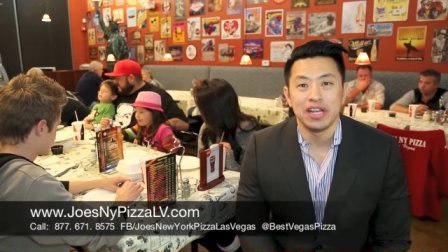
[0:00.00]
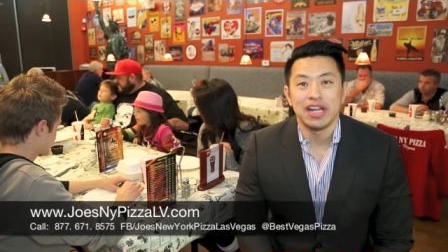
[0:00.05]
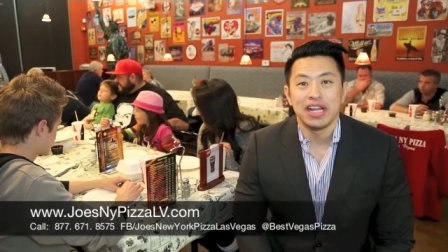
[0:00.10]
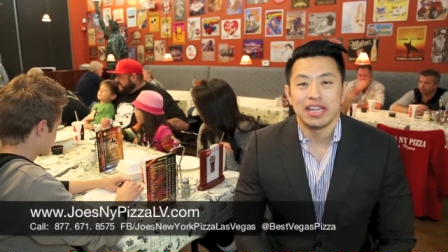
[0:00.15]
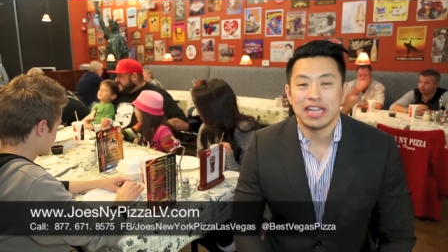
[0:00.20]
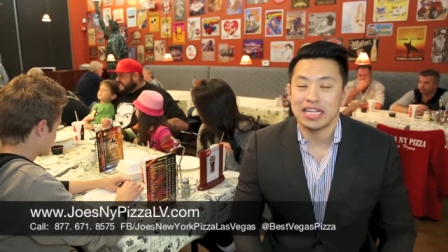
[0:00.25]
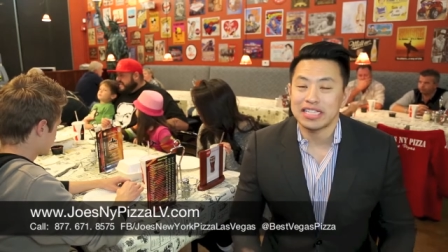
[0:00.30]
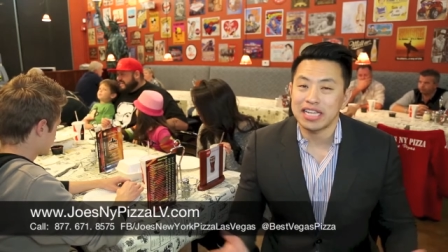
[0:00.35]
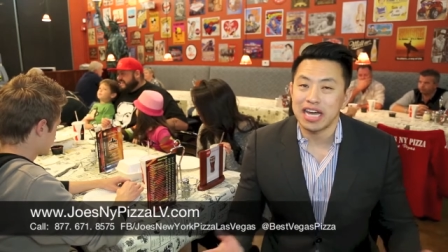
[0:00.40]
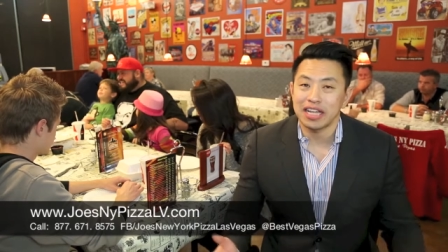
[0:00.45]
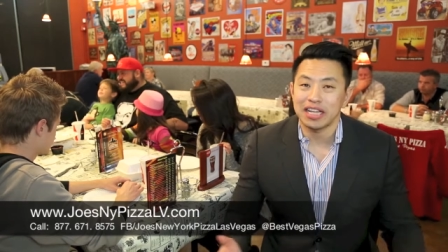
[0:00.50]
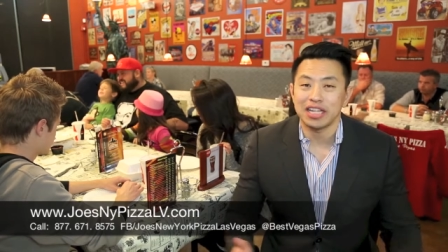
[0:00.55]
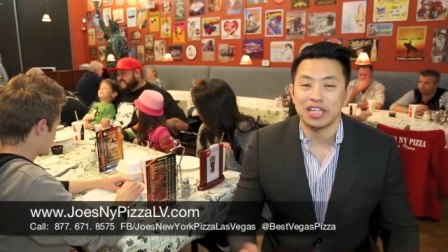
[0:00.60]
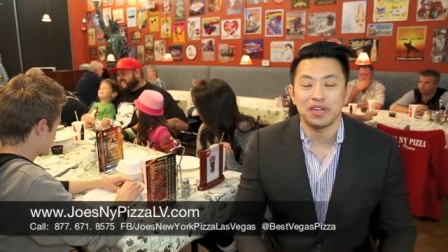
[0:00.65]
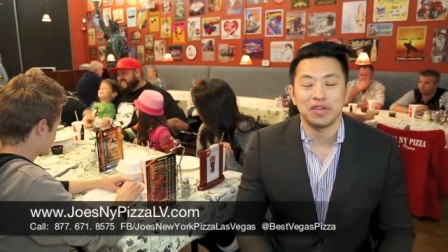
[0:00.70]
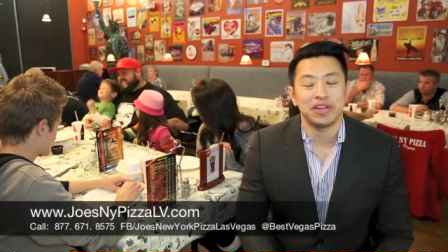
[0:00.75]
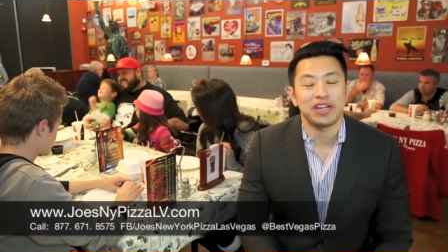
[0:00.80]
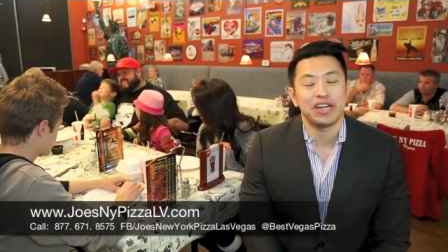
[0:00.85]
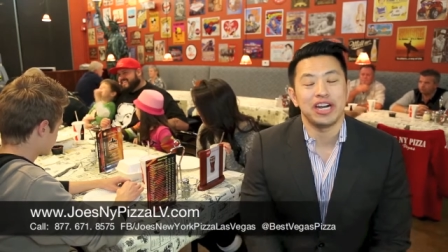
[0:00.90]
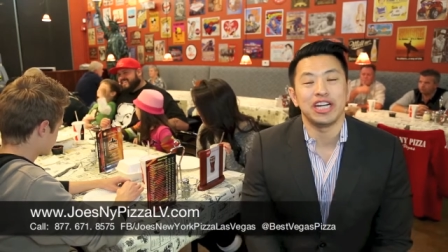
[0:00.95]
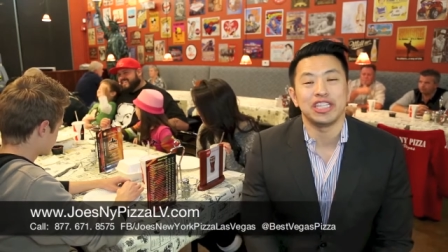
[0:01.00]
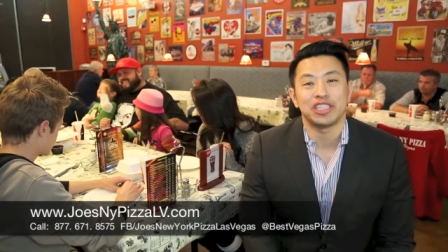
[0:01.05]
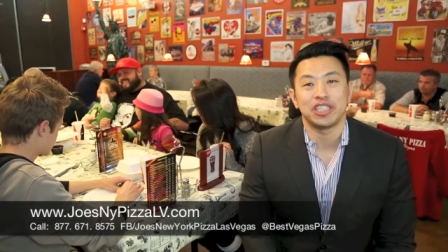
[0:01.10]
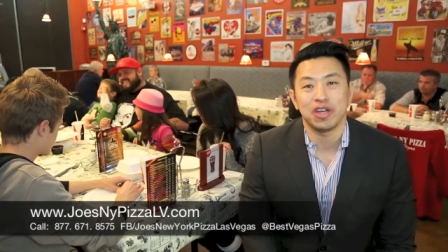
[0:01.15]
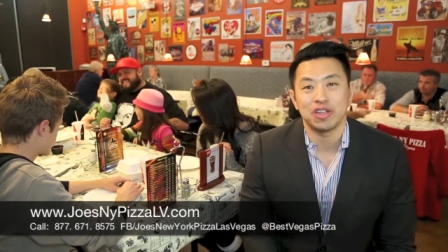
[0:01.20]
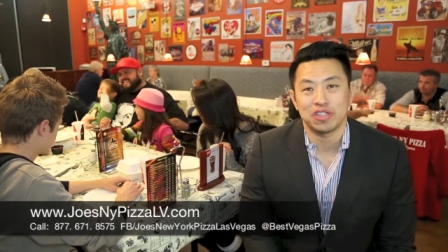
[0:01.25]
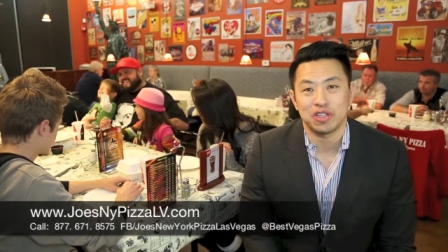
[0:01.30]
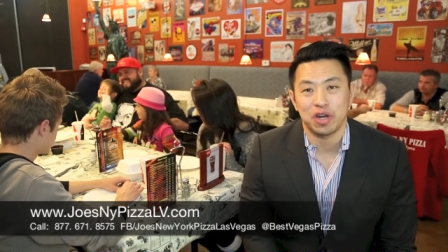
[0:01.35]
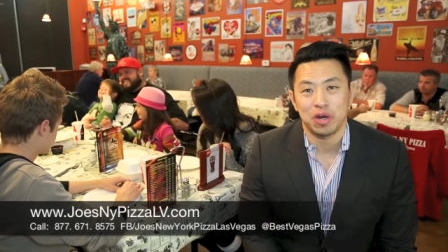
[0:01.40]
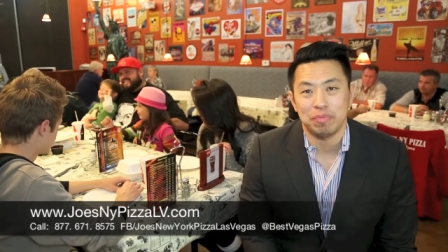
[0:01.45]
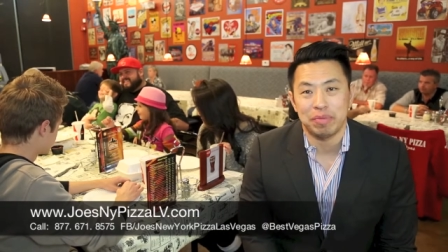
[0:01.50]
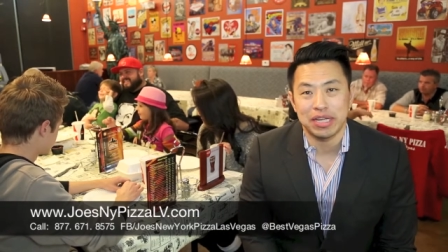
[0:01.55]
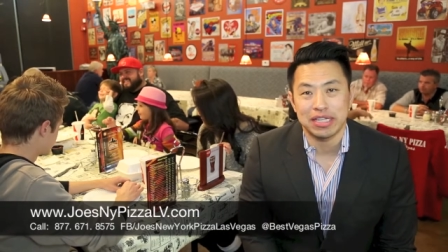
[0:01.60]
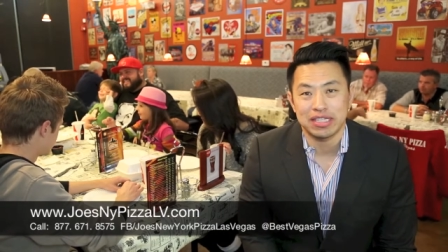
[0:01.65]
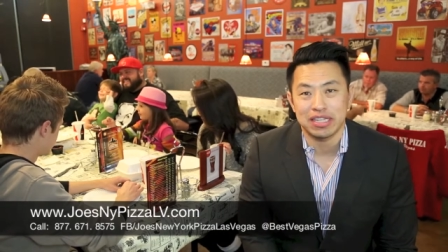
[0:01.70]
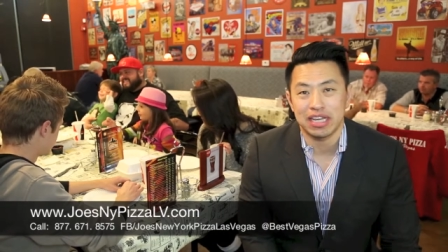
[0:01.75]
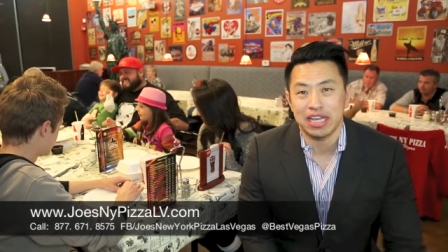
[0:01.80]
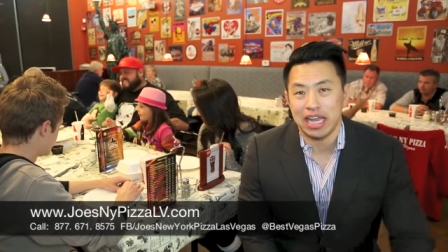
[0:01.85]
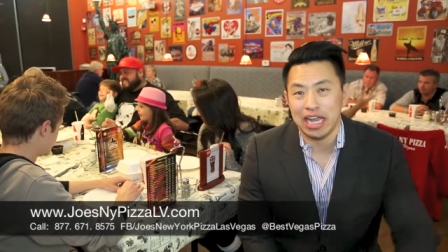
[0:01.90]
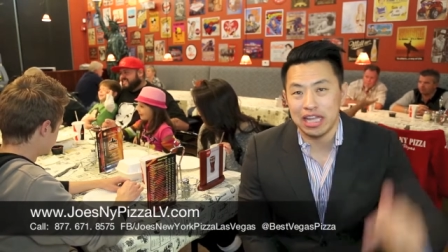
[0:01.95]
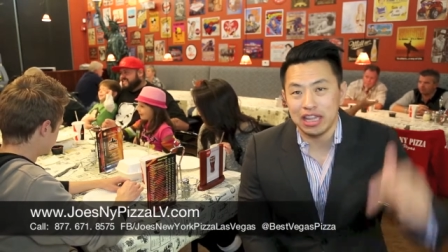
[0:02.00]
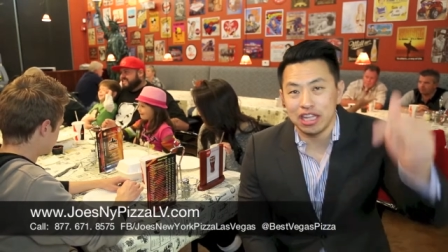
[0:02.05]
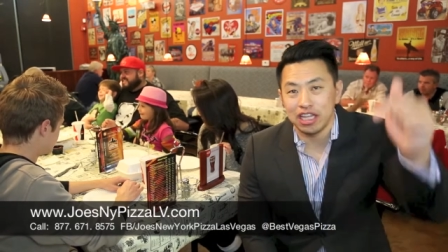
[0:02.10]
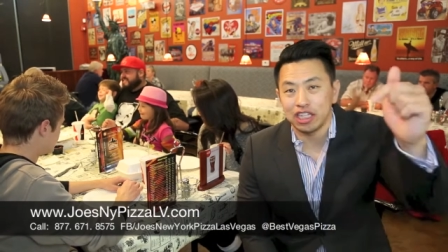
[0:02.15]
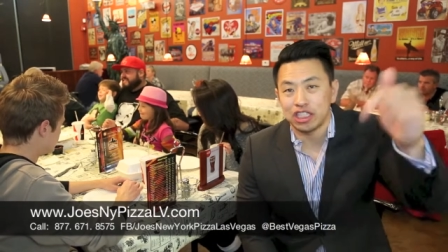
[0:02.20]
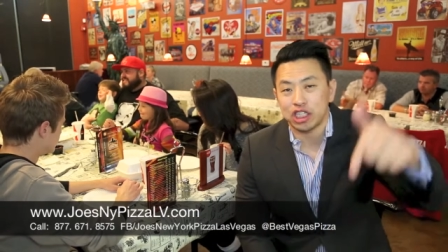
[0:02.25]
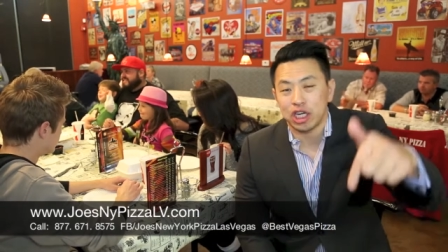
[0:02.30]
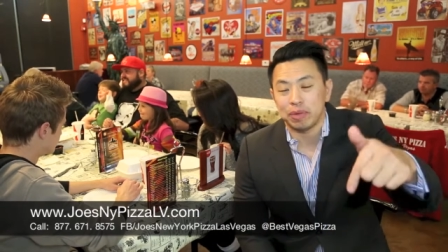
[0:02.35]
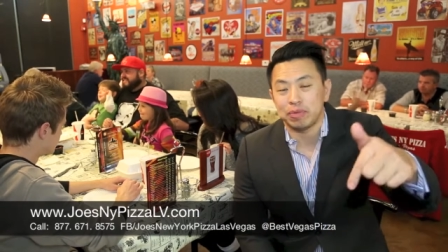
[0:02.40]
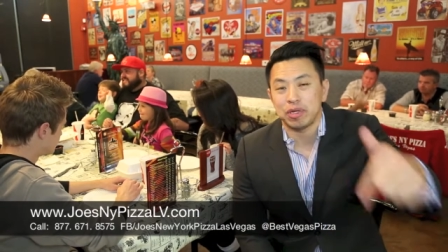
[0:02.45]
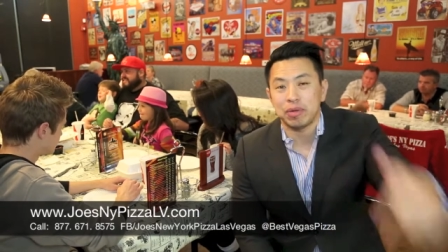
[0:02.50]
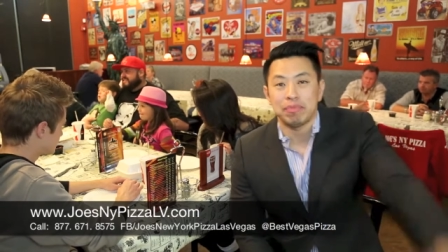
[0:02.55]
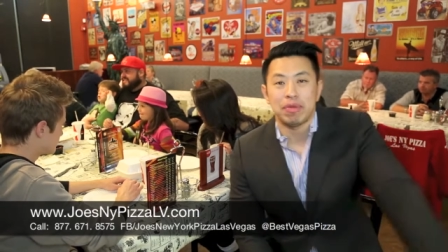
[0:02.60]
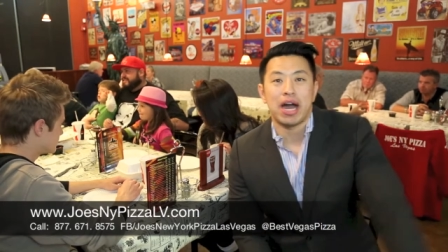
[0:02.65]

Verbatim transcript: That's how they do it here at Joe's New York Pizza. In the description